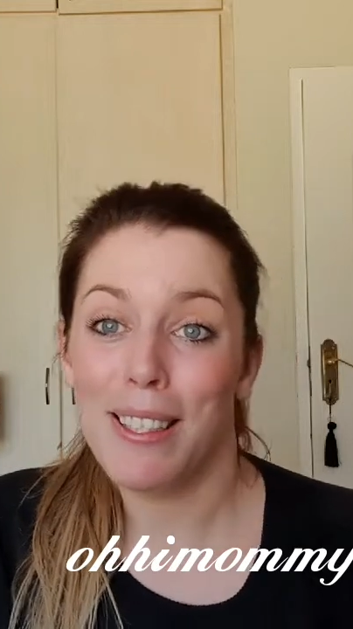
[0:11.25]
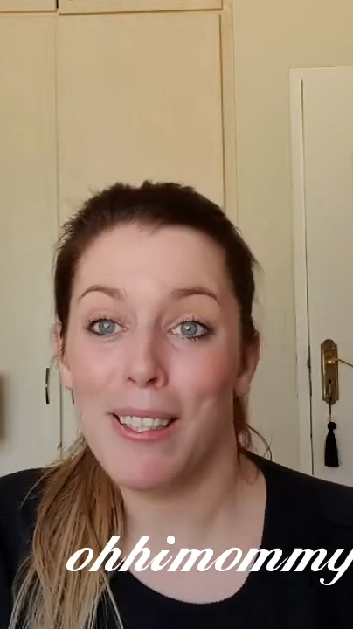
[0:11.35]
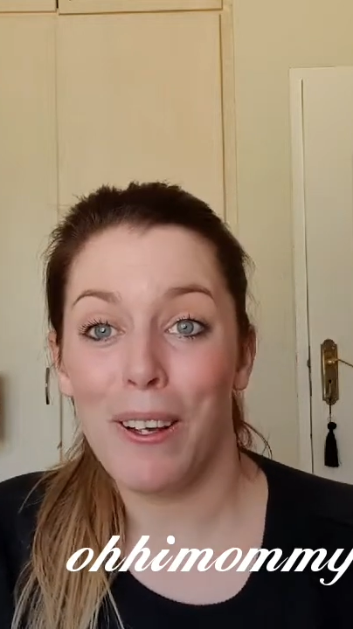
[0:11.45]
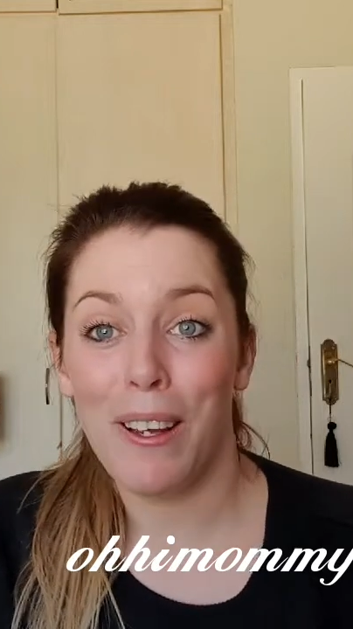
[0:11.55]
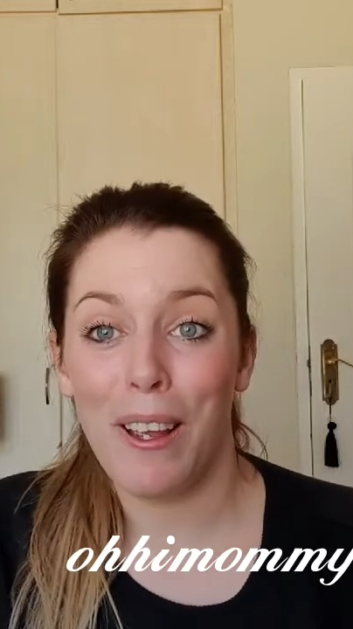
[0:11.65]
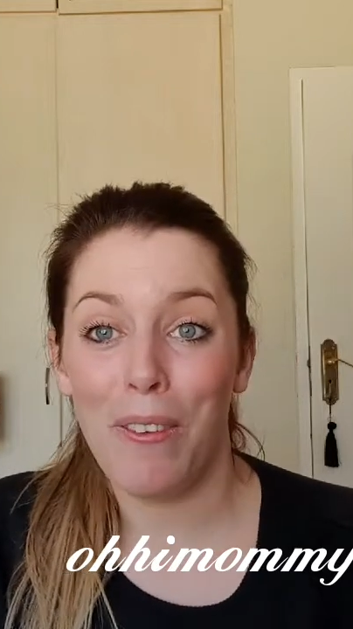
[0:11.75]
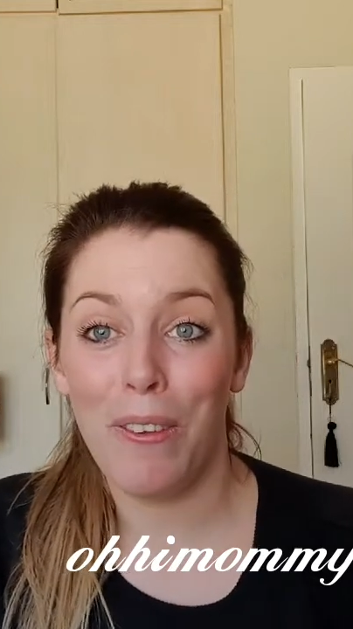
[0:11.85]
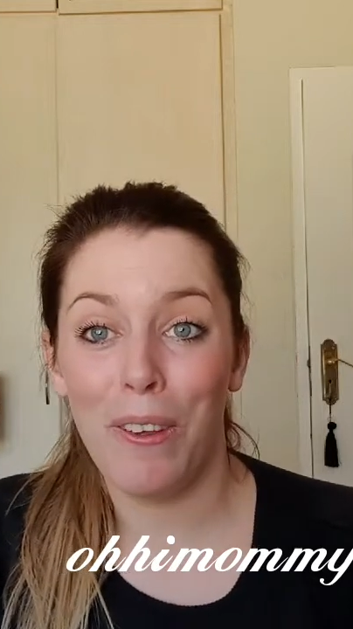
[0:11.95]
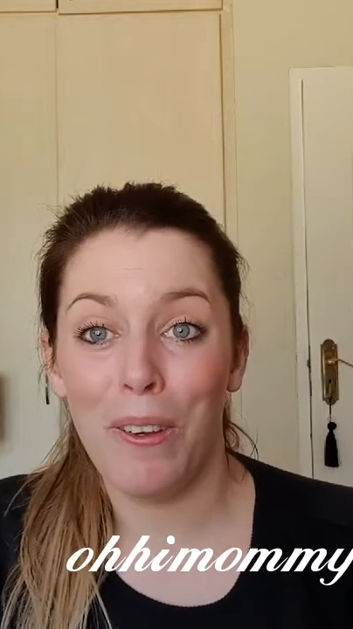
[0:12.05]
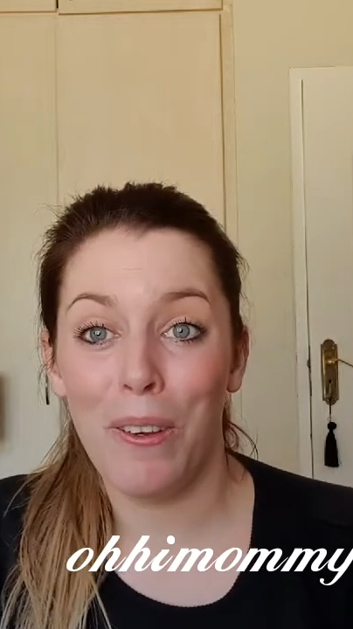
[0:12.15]
So if
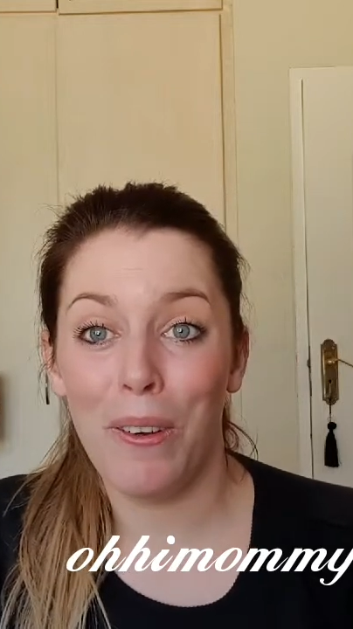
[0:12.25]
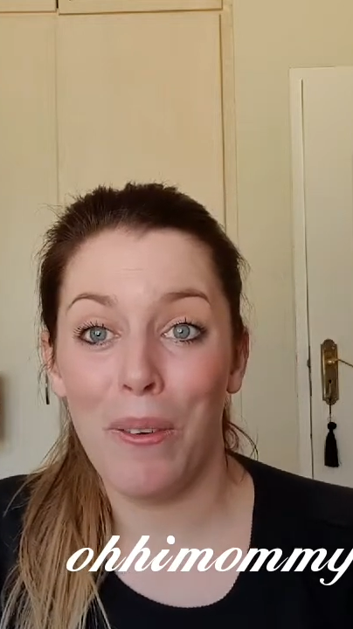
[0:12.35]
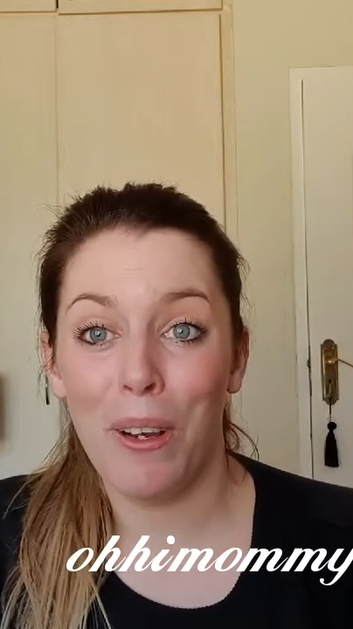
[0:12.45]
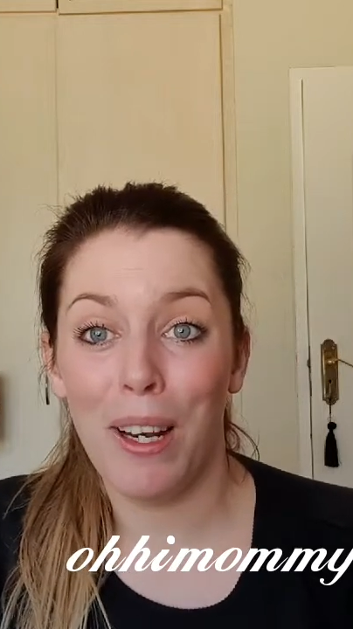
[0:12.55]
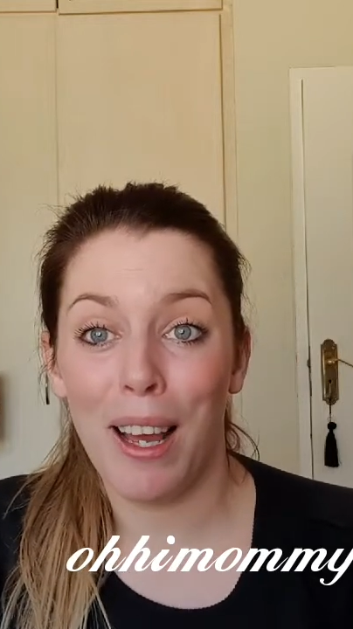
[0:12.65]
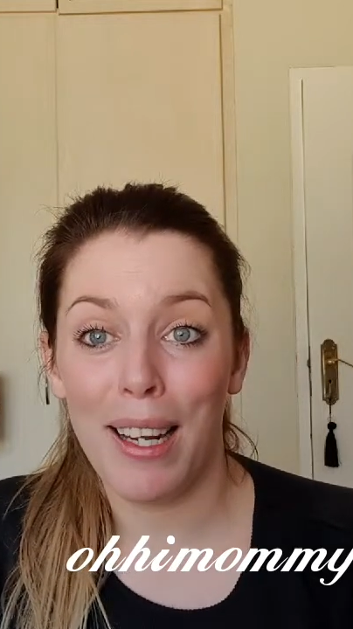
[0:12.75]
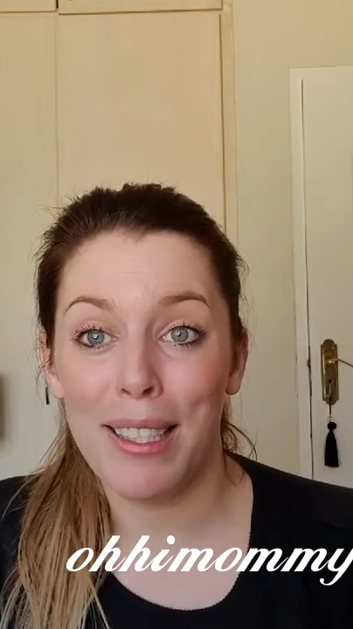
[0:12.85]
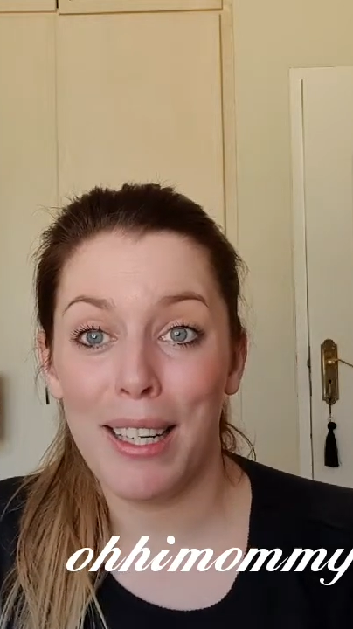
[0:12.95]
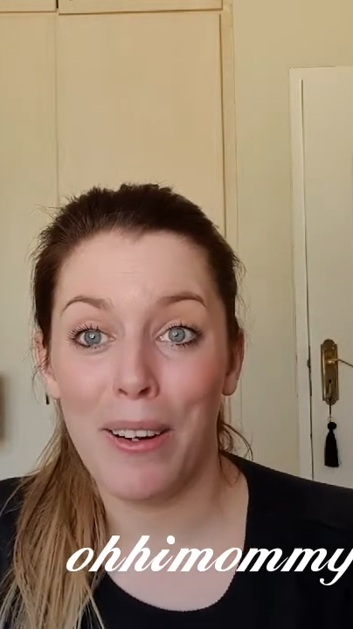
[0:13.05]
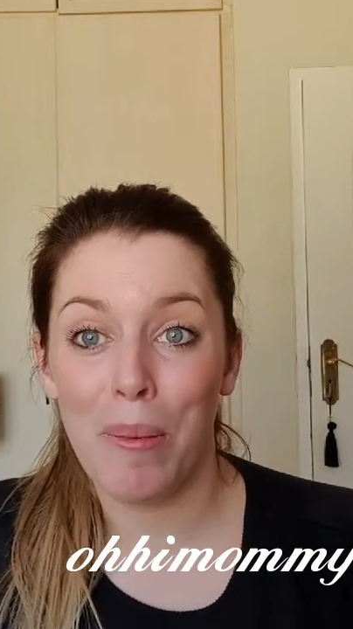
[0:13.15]
you would like
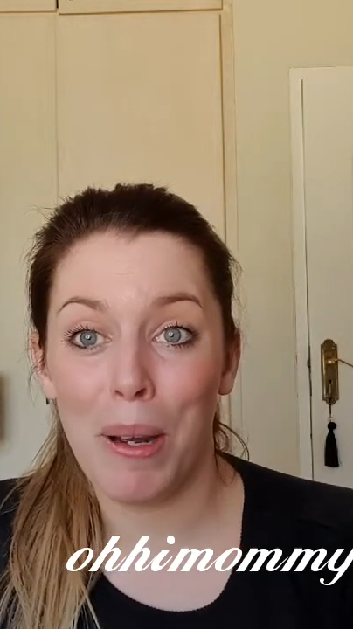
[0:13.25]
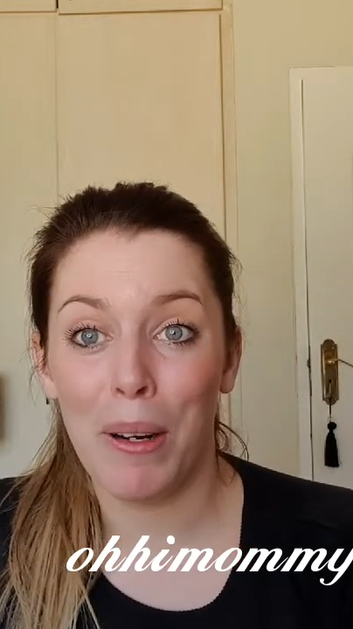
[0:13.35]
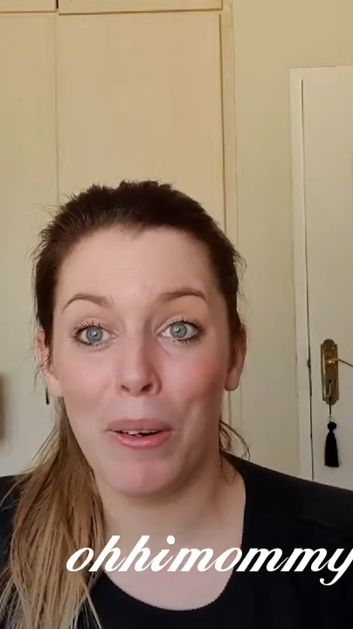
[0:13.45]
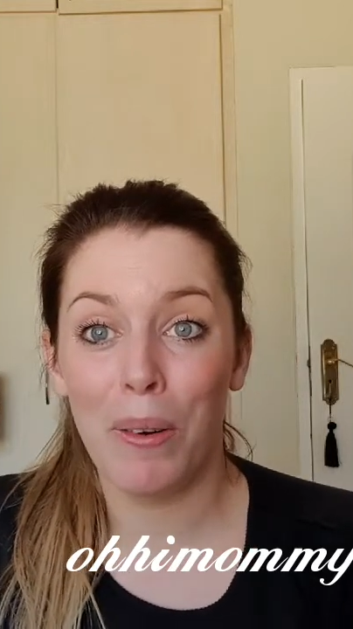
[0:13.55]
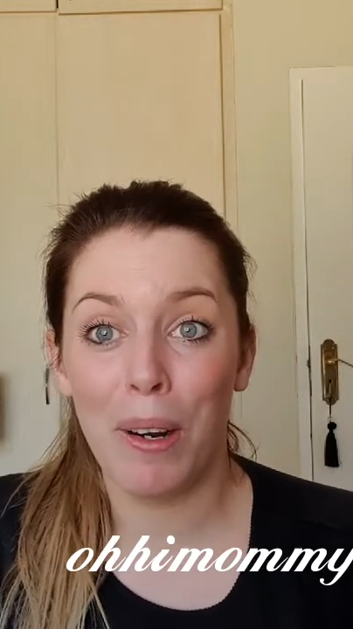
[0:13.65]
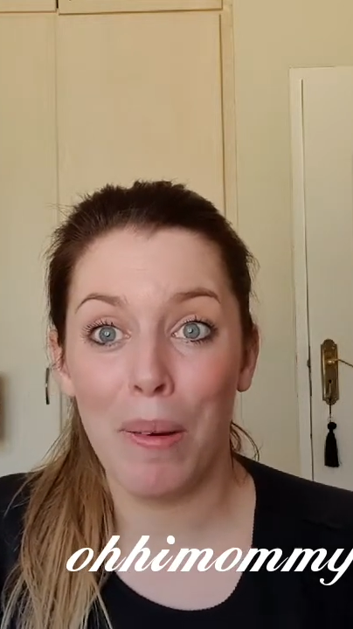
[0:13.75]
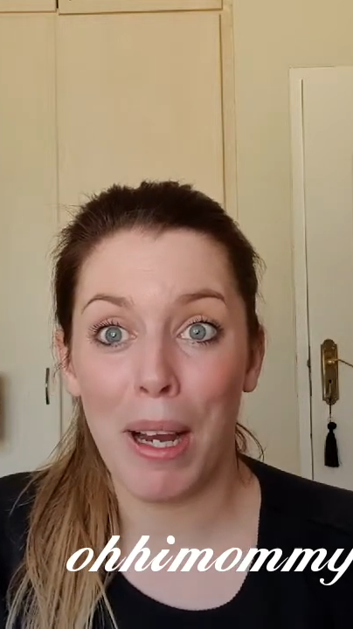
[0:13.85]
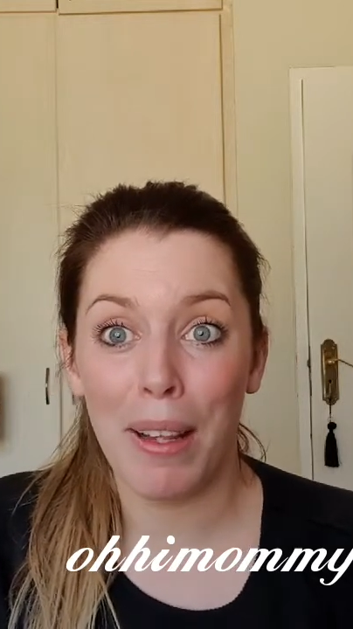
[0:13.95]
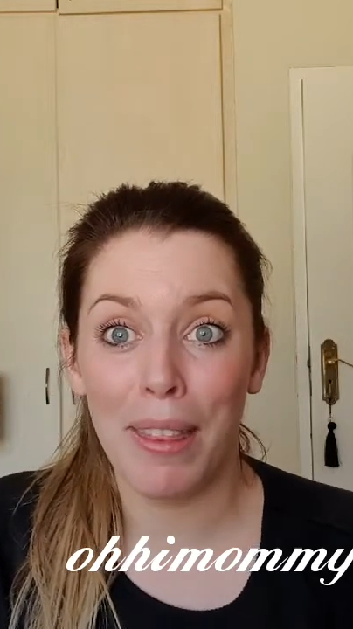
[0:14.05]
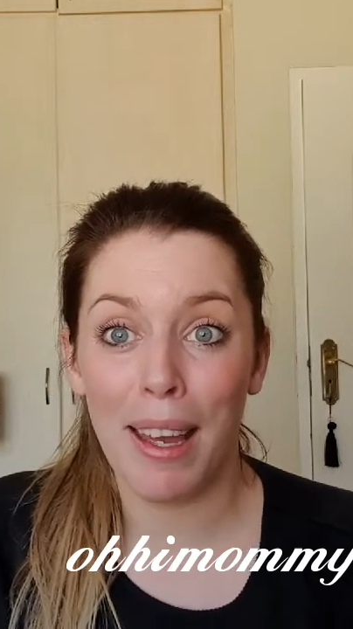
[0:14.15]
to hear about all
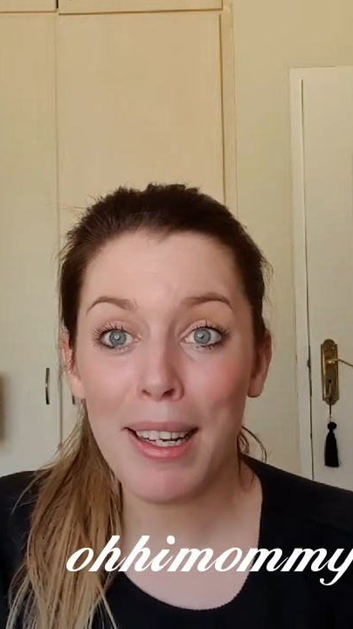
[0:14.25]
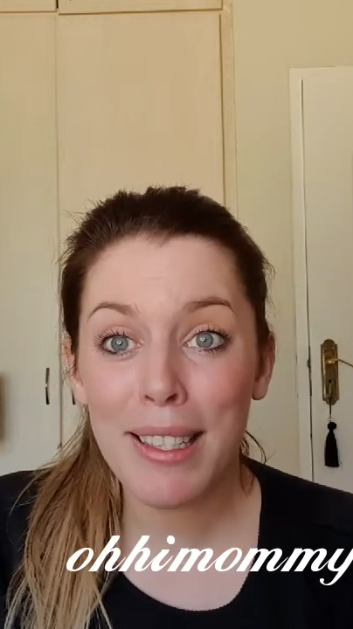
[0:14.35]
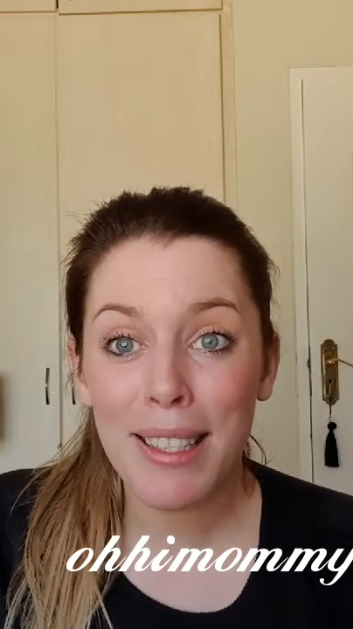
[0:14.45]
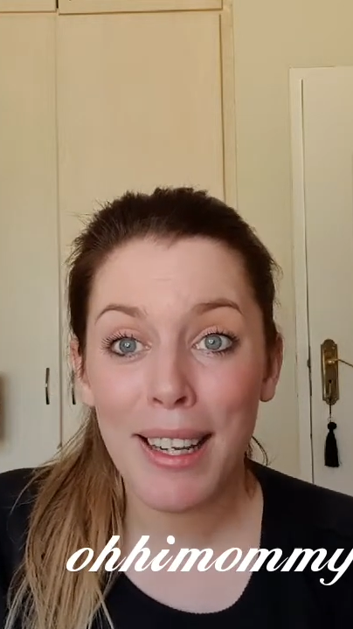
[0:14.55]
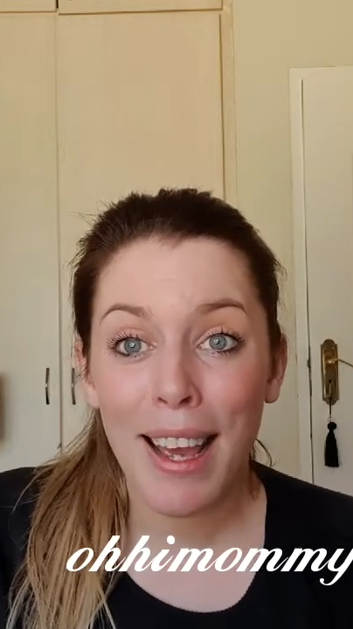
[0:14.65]
about that,